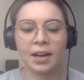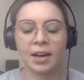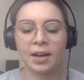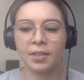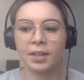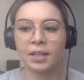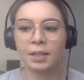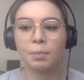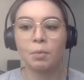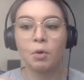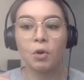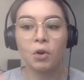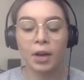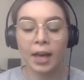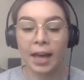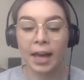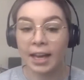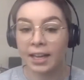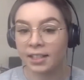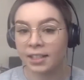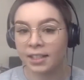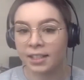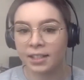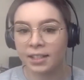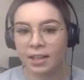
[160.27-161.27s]
There's more
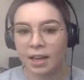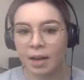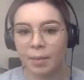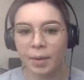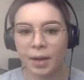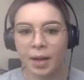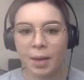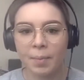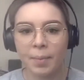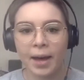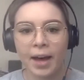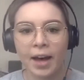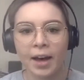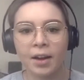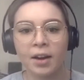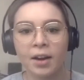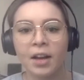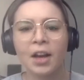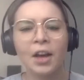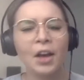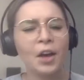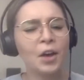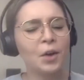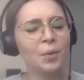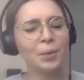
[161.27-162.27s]
cases coming about,
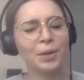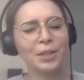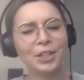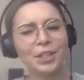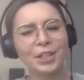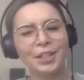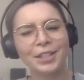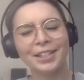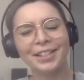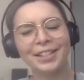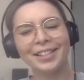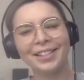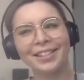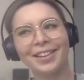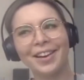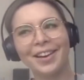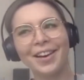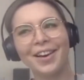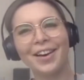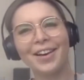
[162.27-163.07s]
which is